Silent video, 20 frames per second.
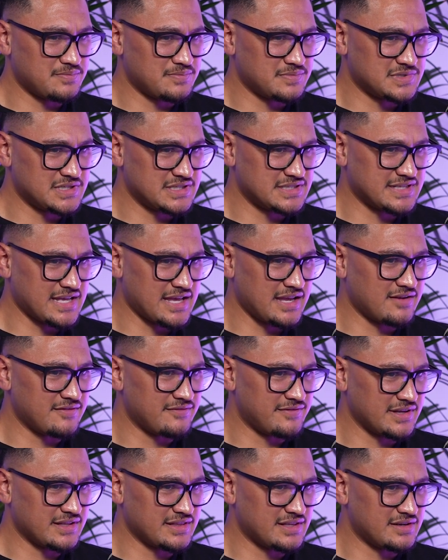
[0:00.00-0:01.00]
stay
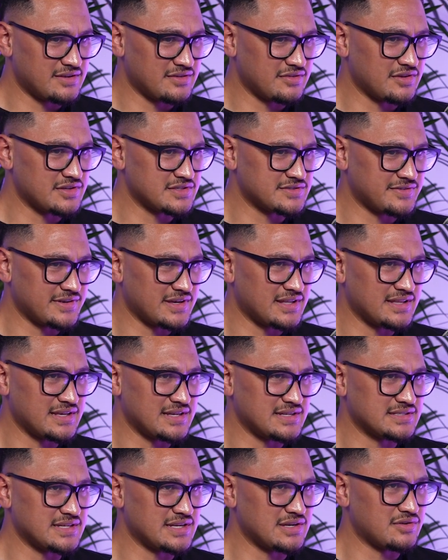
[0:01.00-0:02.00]
convicted in those
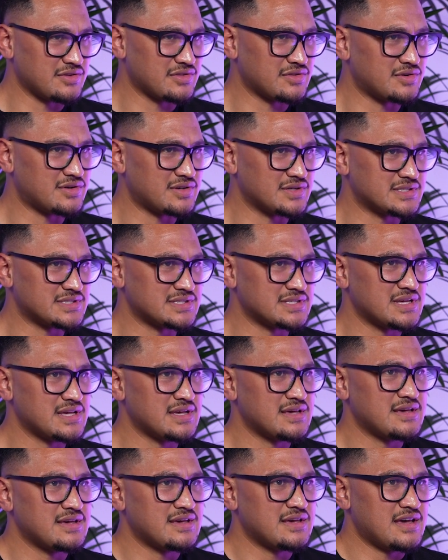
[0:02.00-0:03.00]
feelings and your thoughts,
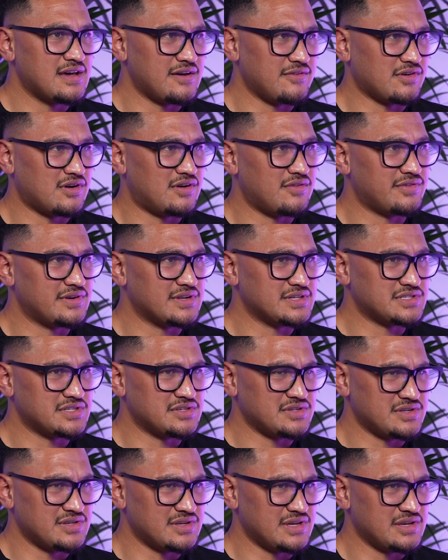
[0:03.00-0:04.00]
have confidence
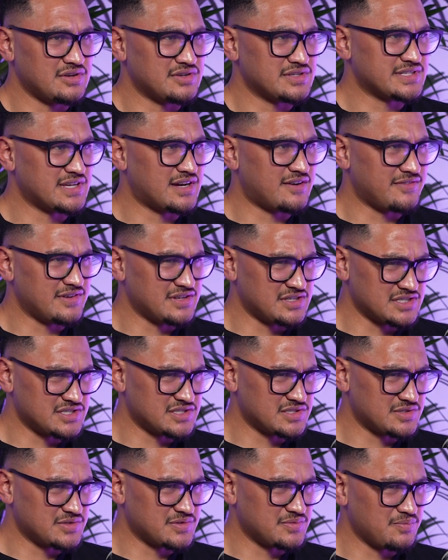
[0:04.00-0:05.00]
in yourself, and
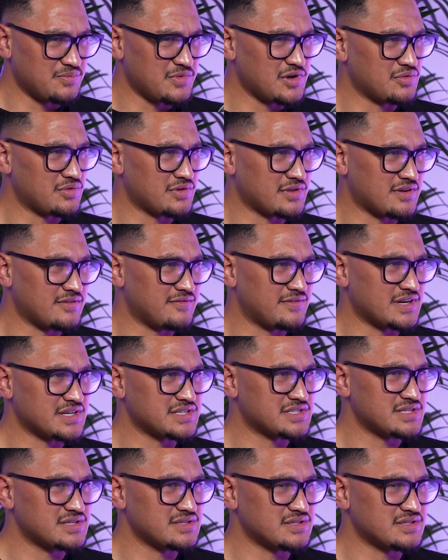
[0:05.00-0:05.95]
just move with conviction.